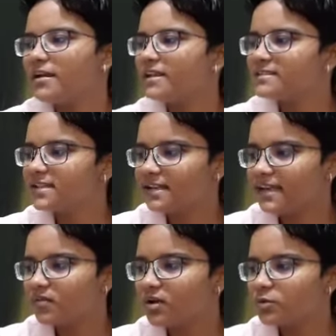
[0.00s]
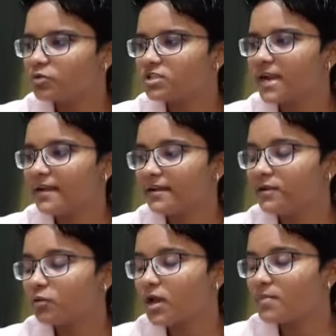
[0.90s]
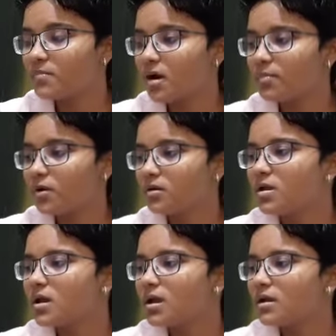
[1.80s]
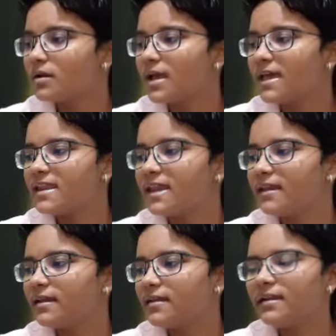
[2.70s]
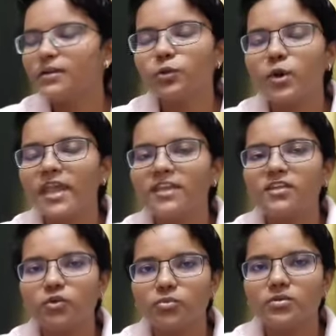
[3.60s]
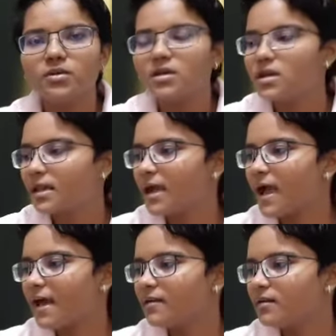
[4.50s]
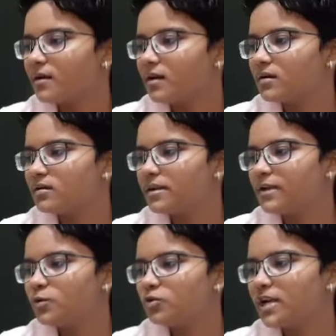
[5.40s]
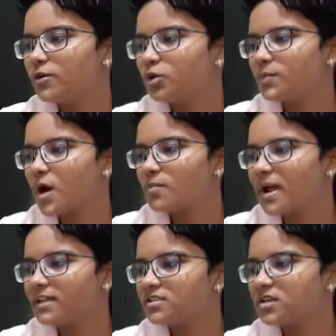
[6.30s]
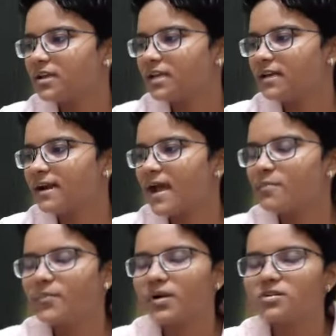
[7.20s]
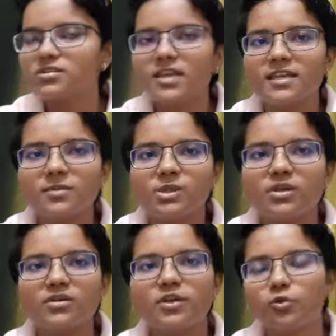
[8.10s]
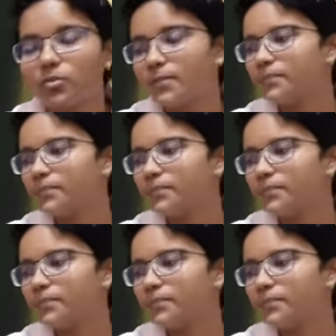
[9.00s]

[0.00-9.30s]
Density equal to Z into M upon Na into A cube, and into 10 to the power minus 30 gram per centimeter cube,